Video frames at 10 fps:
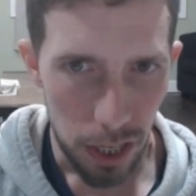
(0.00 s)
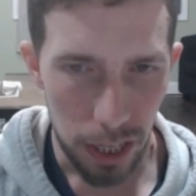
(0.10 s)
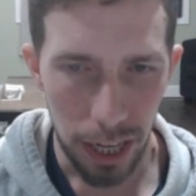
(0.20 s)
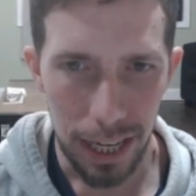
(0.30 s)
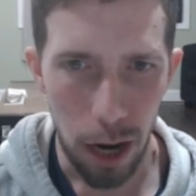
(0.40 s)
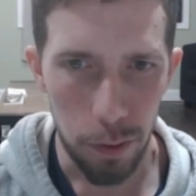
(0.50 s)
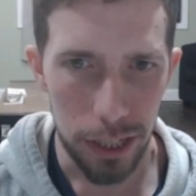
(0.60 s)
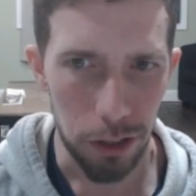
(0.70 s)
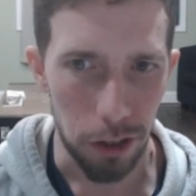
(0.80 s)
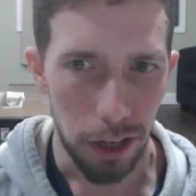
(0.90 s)
And now
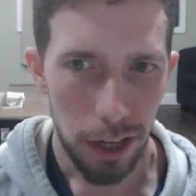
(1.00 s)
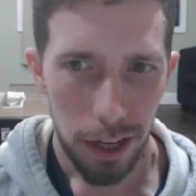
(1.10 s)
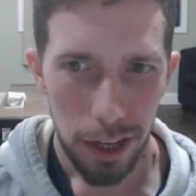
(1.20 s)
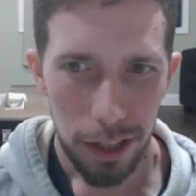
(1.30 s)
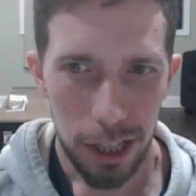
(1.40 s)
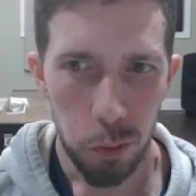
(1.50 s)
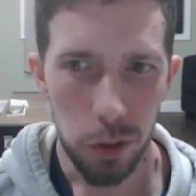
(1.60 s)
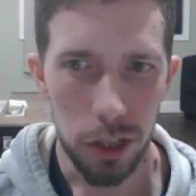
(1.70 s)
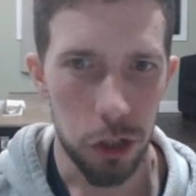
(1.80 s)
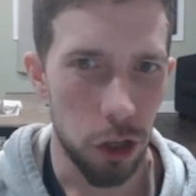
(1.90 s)
here, this
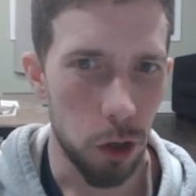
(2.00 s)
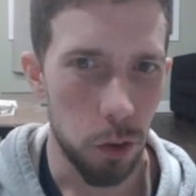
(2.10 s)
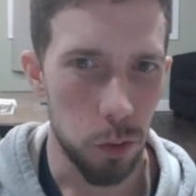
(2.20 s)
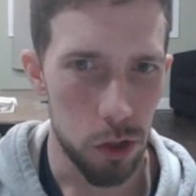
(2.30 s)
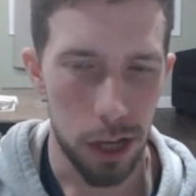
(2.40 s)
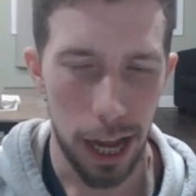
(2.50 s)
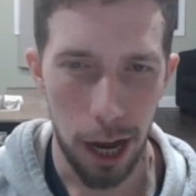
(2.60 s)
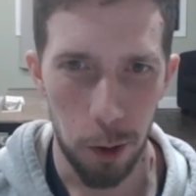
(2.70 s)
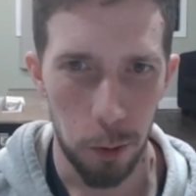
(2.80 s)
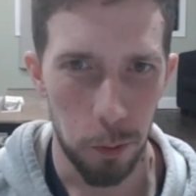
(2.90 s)
really shows
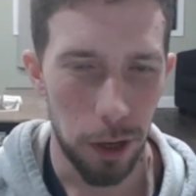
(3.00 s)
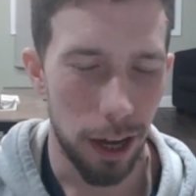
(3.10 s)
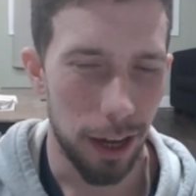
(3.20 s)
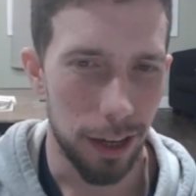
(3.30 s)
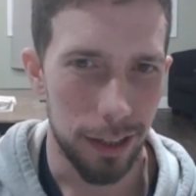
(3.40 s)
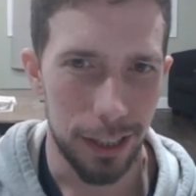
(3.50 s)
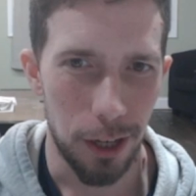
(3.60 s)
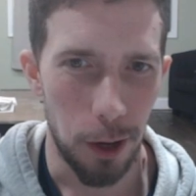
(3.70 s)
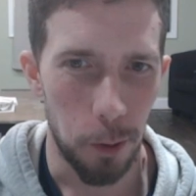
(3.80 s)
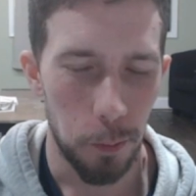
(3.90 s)
how,
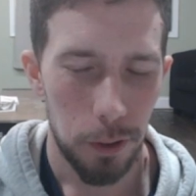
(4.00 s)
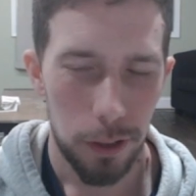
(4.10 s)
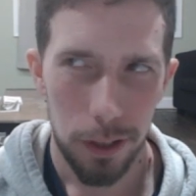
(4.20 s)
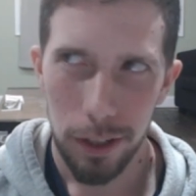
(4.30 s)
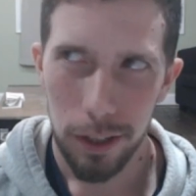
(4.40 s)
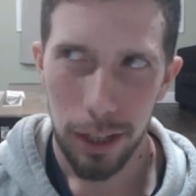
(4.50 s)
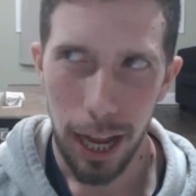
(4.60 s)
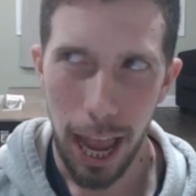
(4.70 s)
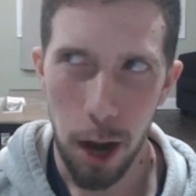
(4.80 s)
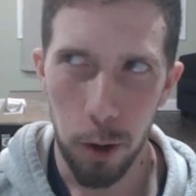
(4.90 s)

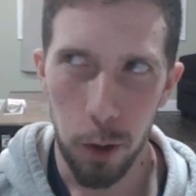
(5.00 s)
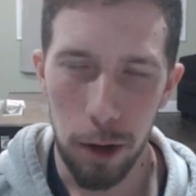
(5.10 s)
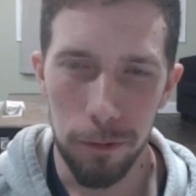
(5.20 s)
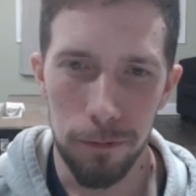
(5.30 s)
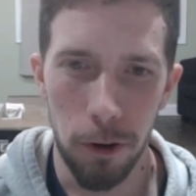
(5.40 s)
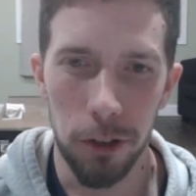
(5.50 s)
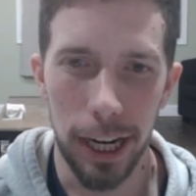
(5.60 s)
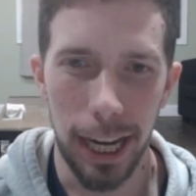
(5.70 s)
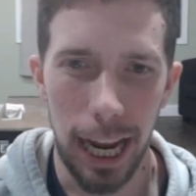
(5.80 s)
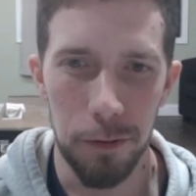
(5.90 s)
how far
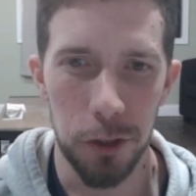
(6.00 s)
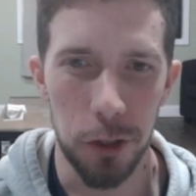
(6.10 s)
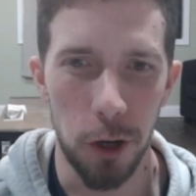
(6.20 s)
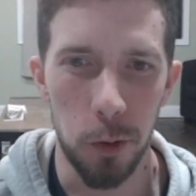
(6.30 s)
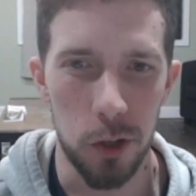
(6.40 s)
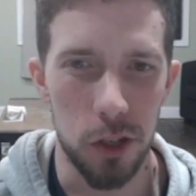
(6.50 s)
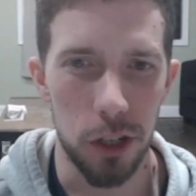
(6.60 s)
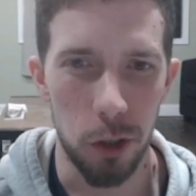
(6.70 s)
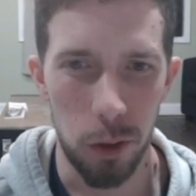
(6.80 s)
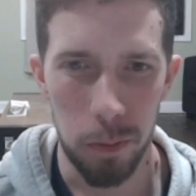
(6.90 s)
I have to go
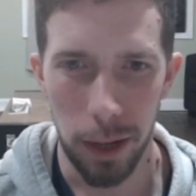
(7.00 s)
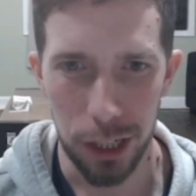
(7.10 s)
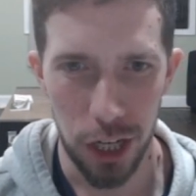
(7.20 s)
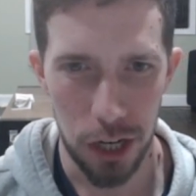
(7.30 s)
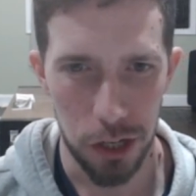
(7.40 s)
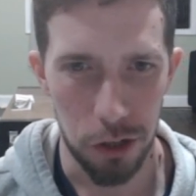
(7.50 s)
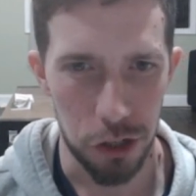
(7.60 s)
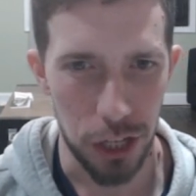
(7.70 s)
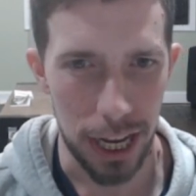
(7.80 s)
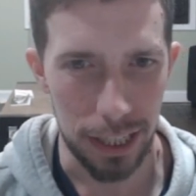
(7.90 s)
still with my chess
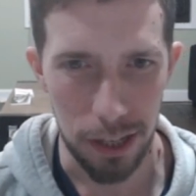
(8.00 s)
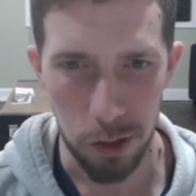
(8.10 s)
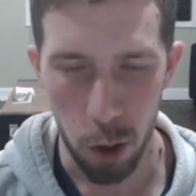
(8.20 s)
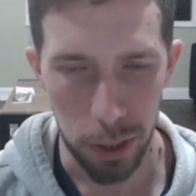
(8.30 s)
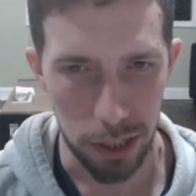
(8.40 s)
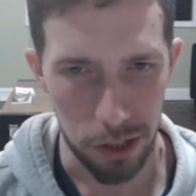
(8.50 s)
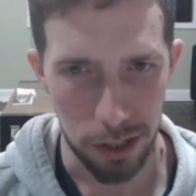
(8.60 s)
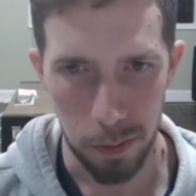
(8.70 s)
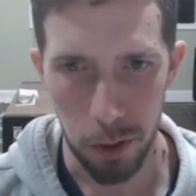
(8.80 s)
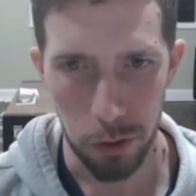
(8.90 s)
understanding in these openings, in
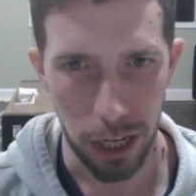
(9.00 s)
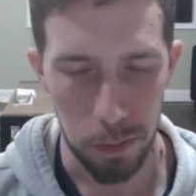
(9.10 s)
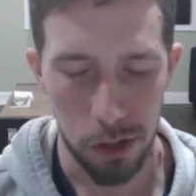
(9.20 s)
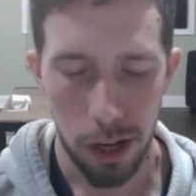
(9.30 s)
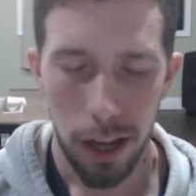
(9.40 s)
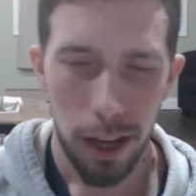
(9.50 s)
these middle games.